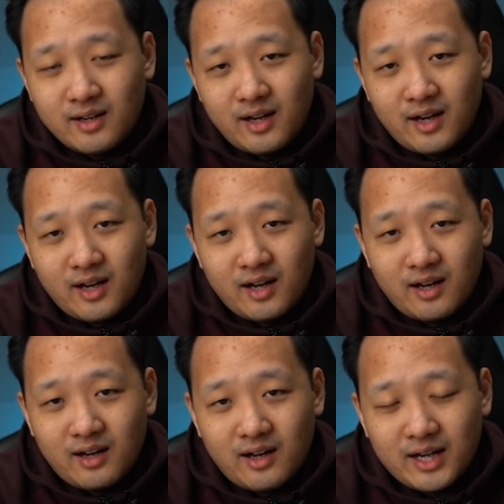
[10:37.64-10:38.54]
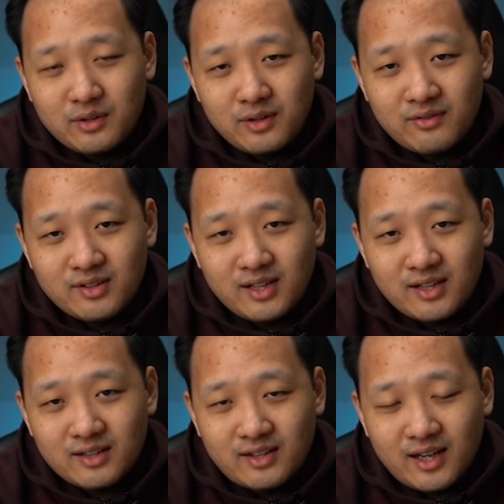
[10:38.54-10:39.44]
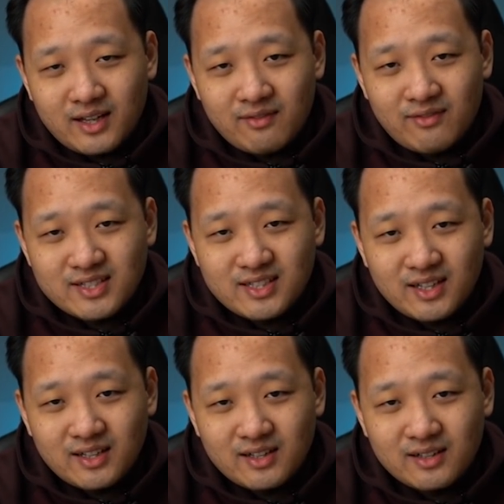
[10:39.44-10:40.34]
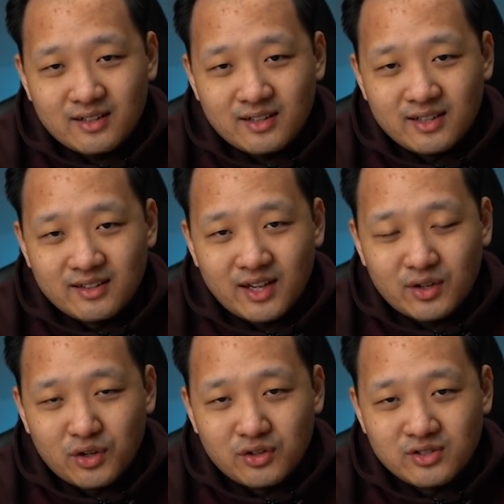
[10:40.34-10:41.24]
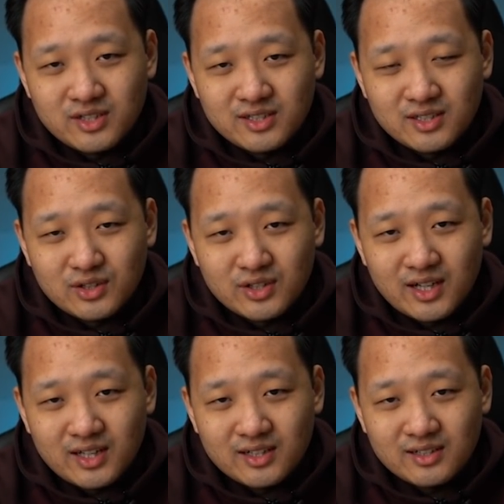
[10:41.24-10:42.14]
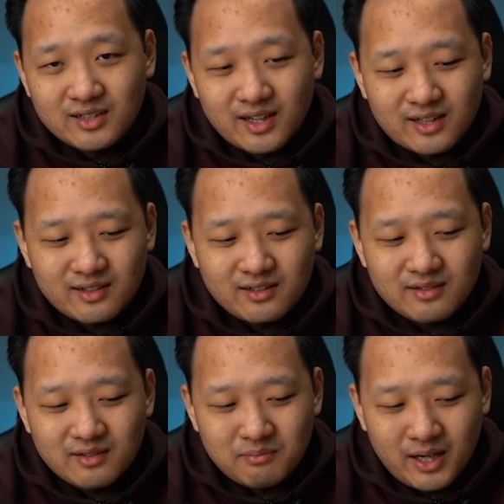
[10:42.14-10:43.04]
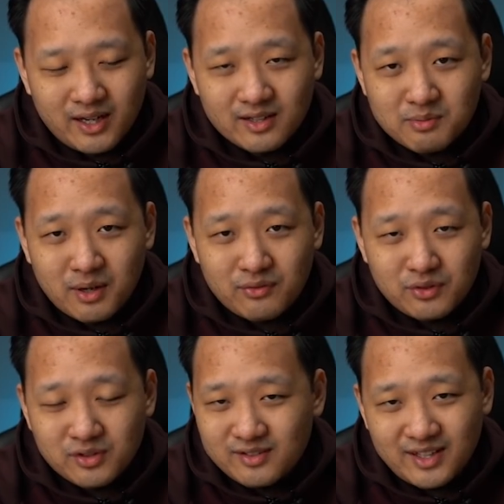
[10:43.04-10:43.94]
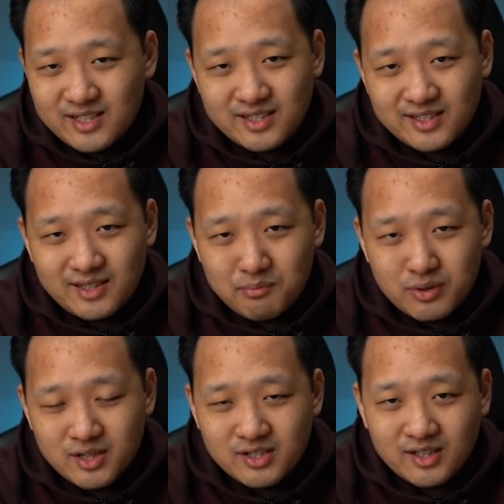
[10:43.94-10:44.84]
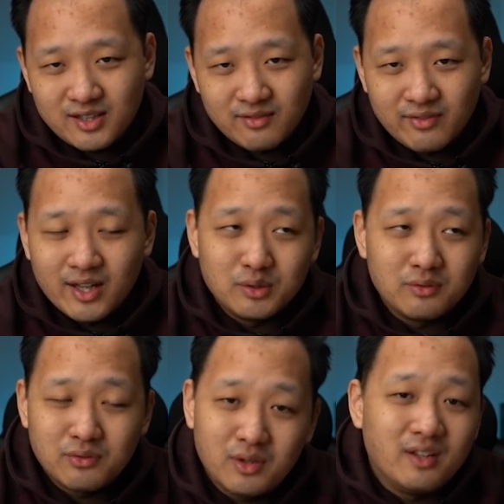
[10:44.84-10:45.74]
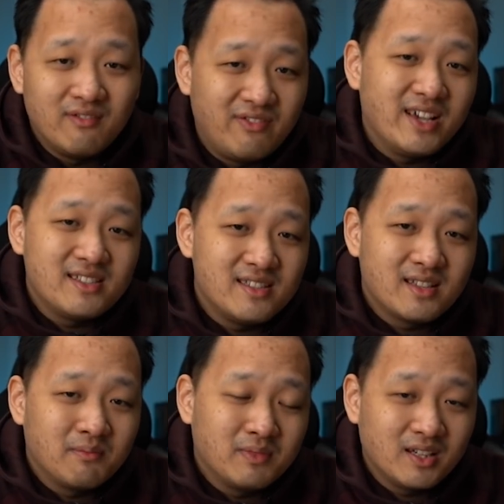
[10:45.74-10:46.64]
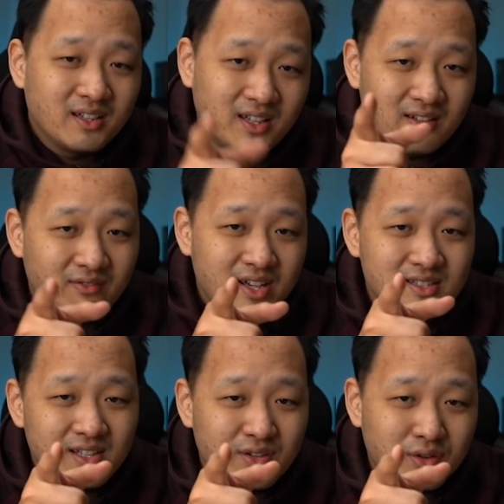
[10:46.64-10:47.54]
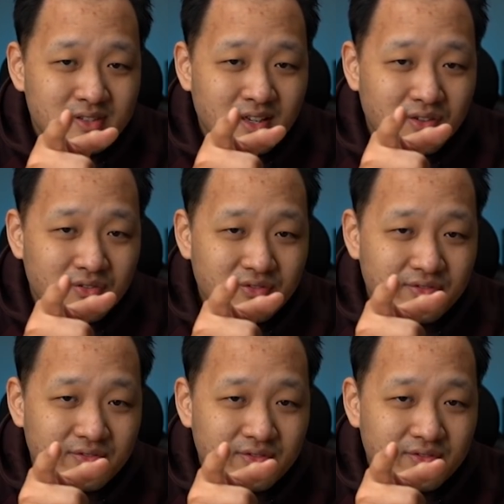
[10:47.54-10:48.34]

I don't ever think that investing in technology is a good idea. Like buying a smartphone, that's just depreciating value. If you want to invest in something, invest in yourself.